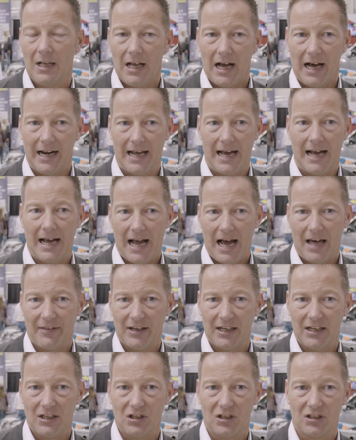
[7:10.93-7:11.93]
And I, I
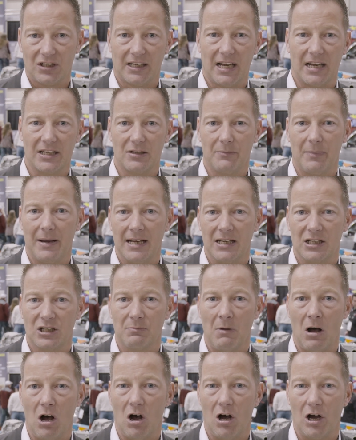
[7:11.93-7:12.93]
think it's just a case of being
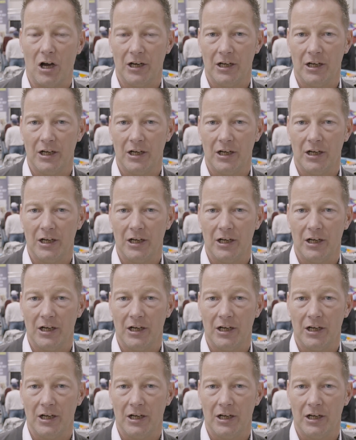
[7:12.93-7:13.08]
smart.